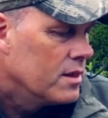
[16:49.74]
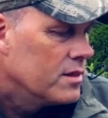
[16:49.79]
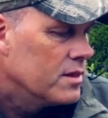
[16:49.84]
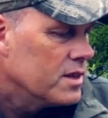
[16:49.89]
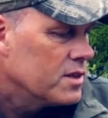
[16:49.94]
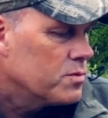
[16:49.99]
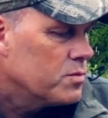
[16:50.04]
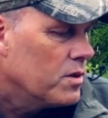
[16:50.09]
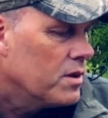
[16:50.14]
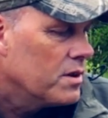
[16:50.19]

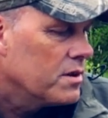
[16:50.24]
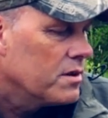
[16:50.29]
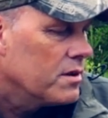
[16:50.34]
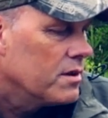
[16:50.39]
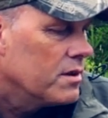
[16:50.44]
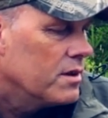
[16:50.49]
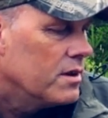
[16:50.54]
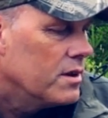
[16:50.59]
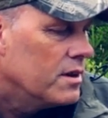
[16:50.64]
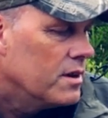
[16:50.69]
This one
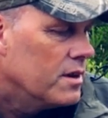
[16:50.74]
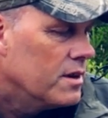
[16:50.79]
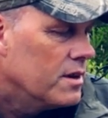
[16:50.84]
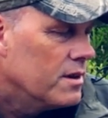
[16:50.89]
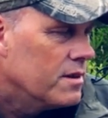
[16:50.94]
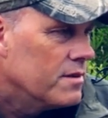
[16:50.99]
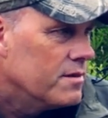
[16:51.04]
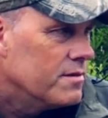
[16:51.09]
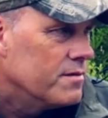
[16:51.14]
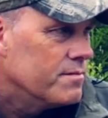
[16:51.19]

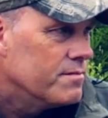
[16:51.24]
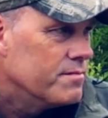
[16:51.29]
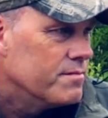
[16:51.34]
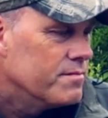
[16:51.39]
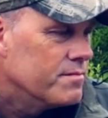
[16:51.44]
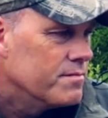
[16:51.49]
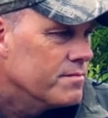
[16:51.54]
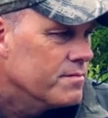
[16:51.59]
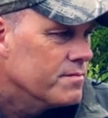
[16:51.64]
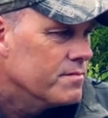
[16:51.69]

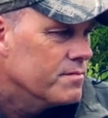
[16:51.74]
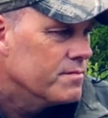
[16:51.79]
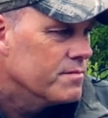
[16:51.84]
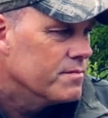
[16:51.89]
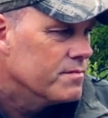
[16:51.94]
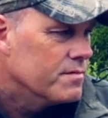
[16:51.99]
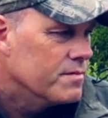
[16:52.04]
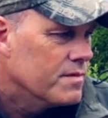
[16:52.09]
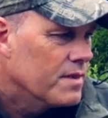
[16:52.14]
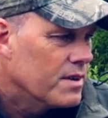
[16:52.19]

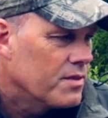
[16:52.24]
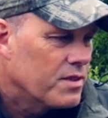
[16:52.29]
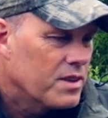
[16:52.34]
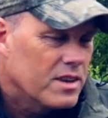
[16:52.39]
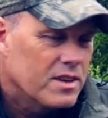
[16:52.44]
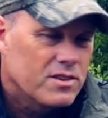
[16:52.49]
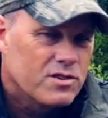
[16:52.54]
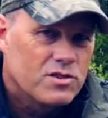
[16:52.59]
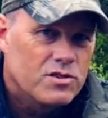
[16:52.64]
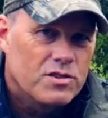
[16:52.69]
I
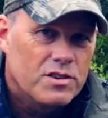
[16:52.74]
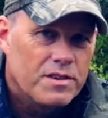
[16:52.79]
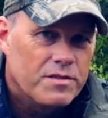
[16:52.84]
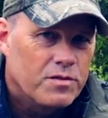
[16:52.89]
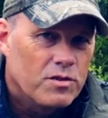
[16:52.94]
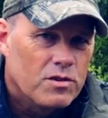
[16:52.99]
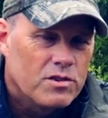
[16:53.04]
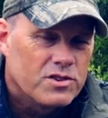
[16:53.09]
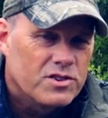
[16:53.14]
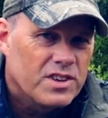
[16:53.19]
think is good
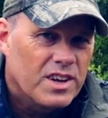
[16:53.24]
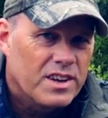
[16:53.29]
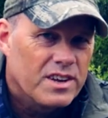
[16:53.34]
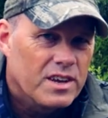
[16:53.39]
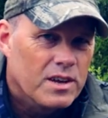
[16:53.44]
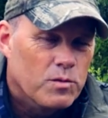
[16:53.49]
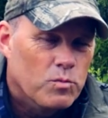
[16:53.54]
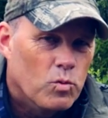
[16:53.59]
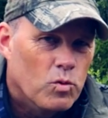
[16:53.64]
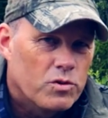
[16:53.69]
if you're
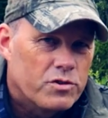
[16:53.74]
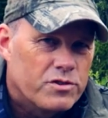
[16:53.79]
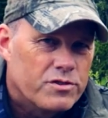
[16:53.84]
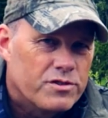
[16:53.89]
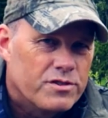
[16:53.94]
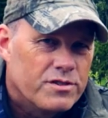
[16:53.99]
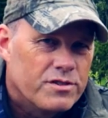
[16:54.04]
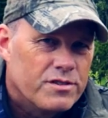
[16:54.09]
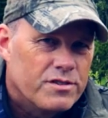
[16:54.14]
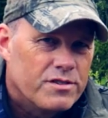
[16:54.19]
standing in
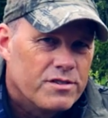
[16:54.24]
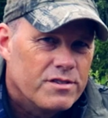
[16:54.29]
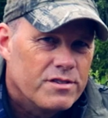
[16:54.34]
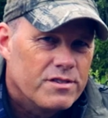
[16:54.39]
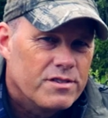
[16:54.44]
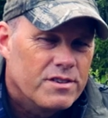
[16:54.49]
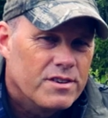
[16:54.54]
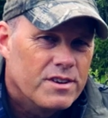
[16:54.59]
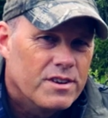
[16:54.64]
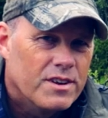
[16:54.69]
water,
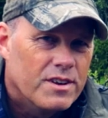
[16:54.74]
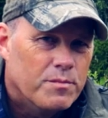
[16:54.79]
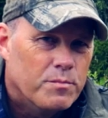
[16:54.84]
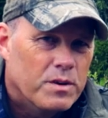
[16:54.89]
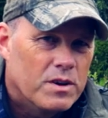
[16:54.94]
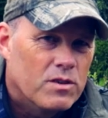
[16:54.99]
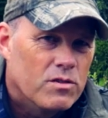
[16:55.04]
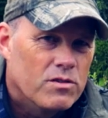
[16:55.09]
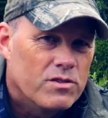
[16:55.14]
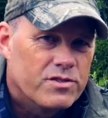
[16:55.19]

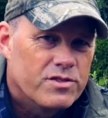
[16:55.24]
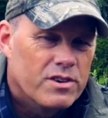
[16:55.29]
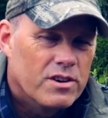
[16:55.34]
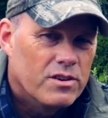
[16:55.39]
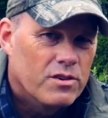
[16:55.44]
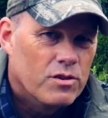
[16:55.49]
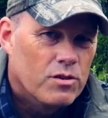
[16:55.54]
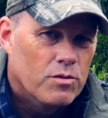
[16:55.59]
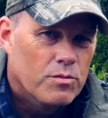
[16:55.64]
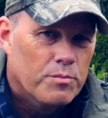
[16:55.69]
because there
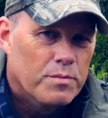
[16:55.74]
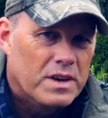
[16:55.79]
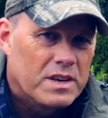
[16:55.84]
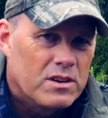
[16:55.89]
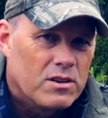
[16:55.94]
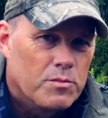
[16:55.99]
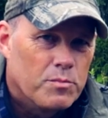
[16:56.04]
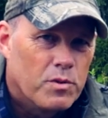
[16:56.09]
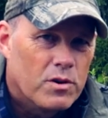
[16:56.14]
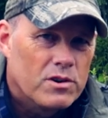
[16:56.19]
are no
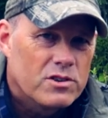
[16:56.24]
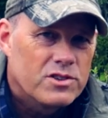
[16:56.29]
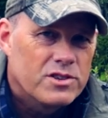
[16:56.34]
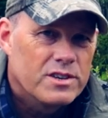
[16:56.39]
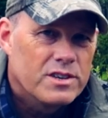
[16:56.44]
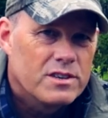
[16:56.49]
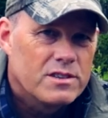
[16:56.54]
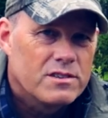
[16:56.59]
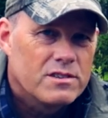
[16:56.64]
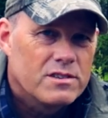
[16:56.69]
metal parts
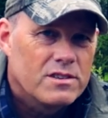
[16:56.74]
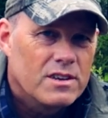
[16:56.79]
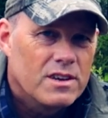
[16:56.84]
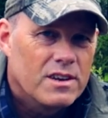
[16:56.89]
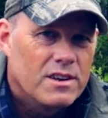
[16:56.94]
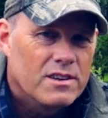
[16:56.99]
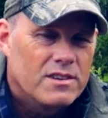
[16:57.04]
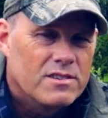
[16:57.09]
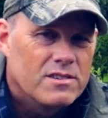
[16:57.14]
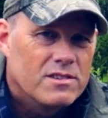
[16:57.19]
in it,
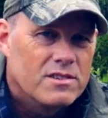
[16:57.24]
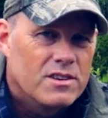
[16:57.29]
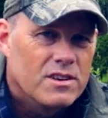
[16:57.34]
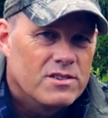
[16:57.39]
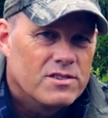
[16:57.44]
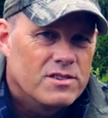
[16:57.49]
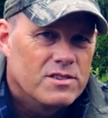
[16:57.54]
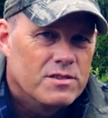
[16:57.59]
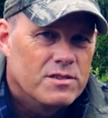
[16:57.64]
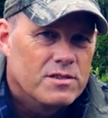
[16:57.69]
and it
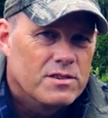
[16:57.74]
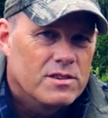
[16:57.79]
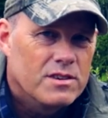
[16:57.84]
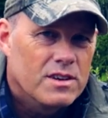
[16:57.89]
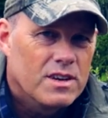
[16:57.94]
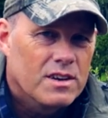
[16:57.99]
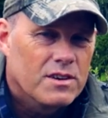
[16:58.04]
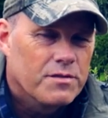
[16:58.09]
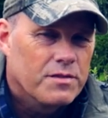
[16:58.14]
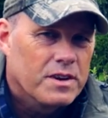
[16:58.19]
doesn't
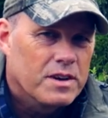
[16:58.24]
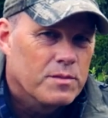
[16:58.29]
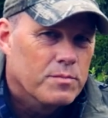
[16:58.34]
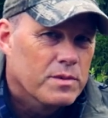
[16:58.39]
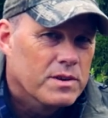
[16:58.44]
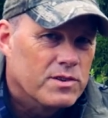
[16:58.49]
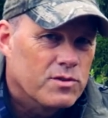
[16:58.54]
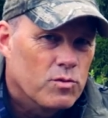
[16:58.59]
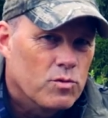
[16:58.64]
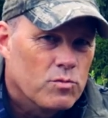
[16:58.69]
get affected
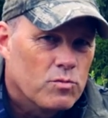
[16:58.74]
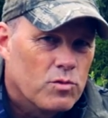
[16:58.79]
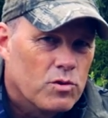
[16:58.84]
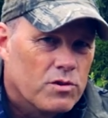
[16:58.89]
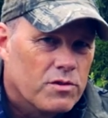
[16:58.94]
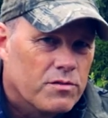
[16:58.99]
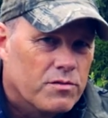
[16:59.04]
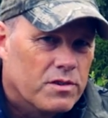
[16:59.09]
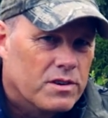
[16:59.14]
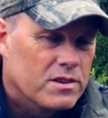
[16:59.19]
by salt
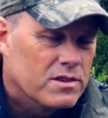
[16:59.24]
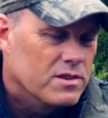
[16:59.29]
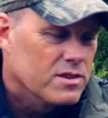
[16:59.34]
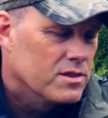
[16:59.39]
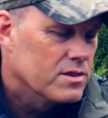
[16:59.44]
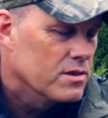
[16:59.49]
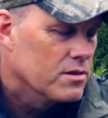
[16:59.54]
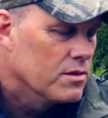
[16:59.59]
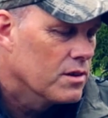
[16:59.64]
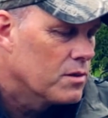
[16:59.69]
water, for
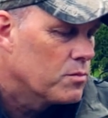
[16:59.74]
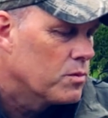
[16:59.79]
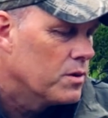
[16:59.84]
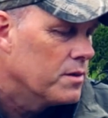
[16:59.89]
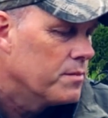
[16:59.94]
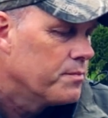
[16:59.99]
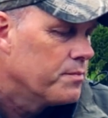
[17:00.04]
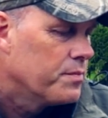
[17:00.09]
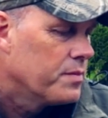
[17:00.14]
instance, in that way.